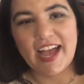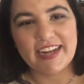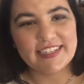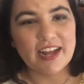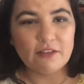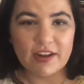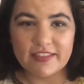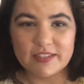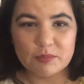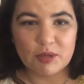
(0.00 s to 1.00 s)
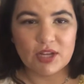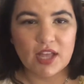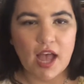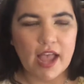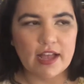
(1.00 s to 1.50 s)
I did not rate this
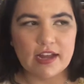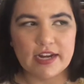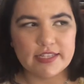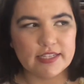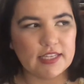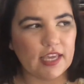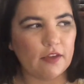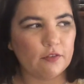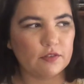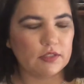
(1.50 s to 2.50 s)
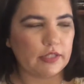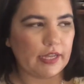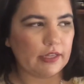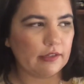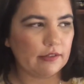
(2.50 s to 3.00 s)
book. I got it as a gift like,